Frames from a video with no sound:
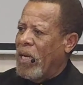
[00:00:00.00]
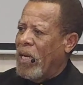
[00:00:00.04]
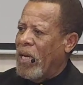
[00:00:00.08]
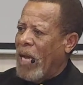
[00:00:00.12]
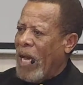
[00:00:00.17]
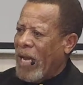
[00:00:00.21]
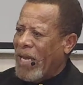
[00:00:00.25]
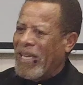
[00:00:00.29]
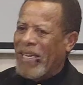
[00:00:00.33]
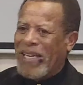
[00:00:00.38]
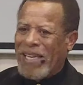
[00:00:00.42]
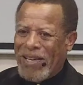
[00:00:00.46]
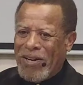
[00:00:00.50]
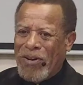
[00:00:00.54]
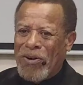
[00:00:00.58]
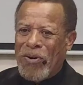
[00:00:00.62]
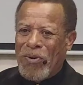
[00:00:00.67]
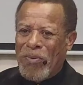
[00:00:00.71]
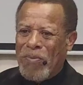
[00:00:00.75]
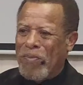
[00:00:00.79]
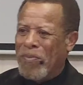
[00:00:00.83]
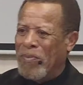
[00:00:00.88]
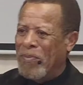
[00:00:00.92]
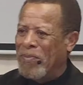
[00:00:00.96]
I can get
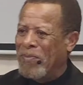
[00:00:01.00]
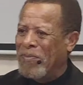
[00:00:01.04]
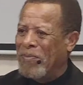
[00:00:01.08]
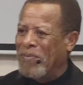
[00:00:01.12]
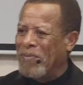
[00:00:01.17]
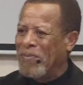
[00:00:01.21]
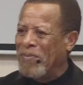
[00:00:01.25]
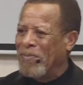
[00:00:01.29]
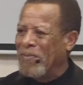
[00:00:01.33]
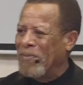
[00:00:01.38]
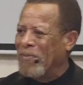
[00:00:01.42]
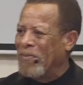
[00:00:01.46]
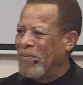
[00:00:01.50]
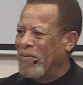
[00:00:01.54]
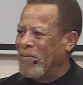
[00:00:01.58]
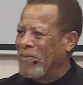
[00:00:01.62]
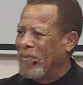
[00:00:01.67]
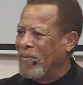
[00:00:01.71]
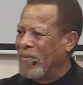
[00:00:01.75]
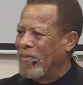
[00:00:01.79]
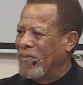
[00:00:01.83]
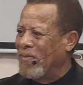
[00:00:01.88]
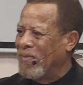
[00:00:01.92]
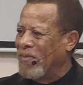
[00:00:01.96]
home.
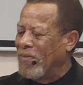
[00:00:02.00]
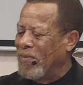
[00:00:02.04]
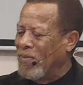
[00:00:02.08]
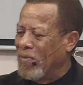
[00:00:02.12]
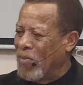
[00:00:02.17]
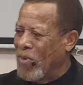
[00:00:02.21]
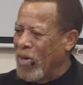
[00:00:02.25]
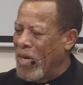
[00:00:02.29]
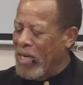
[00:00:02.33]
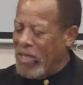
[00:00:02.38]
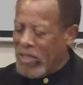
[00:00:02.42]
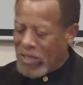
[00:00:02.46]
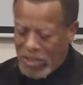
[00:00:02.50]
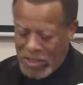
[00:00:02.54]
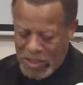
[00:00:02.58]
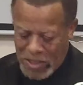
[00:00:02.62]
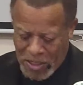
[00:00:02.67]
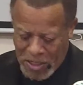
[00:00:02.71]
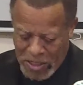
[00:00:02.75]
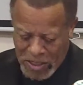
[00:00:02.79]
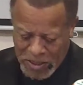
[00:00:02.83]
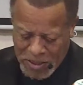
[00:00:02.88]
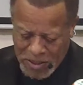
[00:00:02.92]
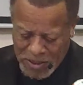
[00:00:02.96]
Praise
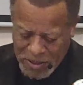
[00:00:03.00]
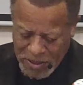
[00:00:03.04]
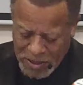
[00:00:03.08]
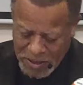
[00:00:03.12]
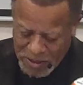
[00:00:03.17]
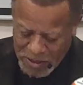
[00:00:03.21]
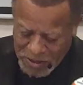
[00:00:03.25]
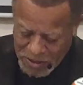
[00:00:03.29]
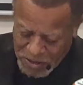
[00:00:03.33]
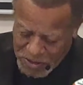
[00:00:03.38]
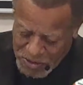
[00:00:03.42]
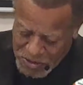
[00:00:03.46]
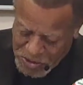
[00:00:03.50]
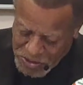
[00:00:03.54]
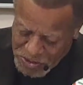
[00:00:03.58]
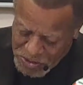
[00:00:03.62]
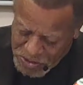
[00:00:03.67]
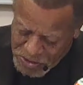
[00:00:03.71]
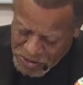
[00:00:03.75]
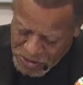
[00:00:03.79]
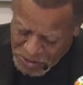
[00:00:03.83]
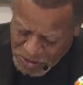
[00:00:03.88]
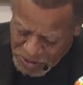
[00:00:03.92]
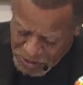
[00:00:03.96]
God. This
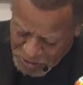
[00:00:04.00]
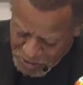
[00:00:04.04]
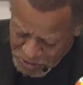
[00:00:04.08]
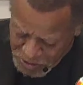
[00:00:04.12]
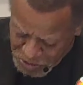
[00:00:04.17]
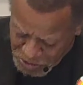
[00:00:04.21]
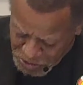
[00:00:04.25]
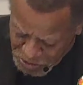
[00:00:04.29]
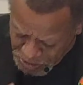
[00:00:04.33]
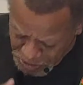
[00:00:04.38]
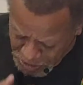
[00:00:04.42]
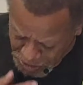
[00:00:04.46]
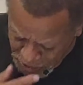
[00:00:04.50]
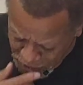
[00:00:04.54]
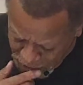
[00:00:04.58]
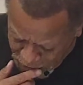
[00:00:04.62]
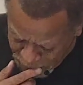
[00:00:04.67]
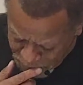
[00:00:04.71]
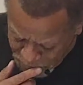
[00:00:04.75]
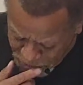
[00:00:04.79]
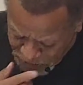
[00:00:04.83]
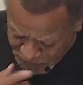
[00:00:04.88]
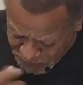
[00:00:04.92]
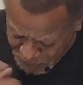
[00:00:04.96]
is
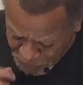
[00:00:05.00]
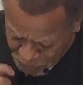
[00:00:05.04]
kingdom stuff.